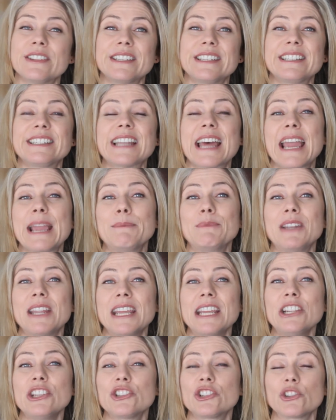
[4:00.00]
the same
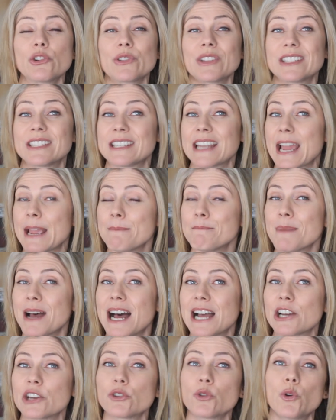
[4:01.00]
niche or the same
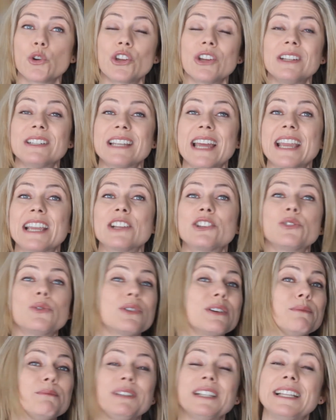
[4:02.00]
market, or you can take it to a
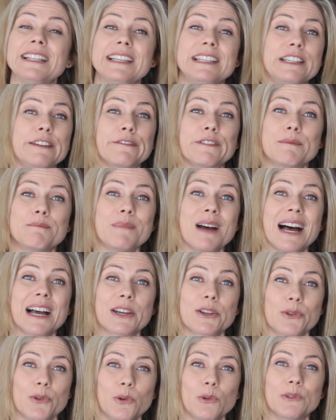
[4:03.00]
completely different
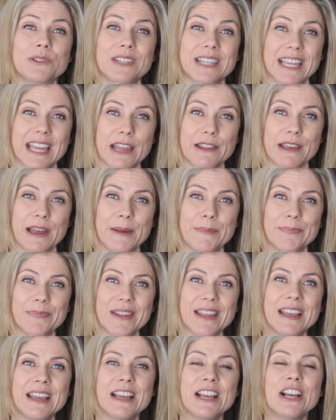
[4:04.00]
market altogether.
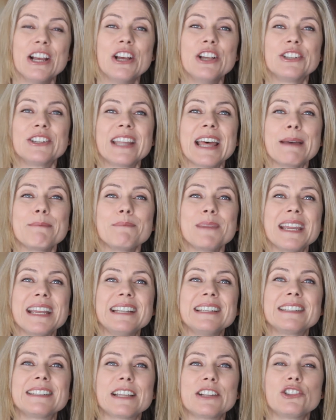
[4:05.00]
So that
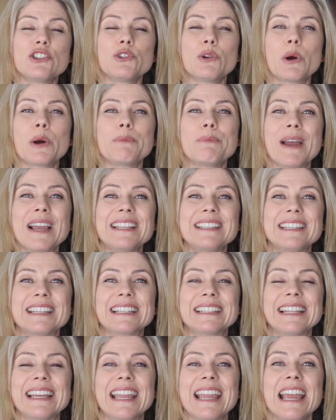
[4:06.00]
means that you're
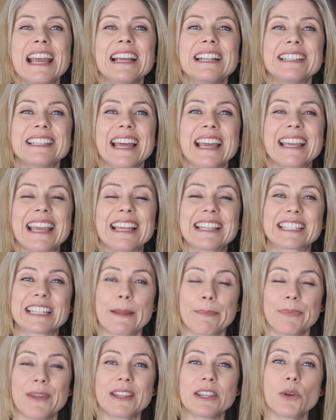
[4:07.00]
basically taking
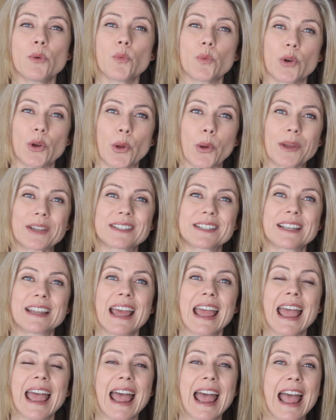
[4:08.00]
something that works
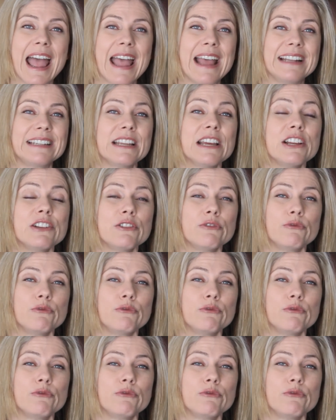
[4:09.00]
and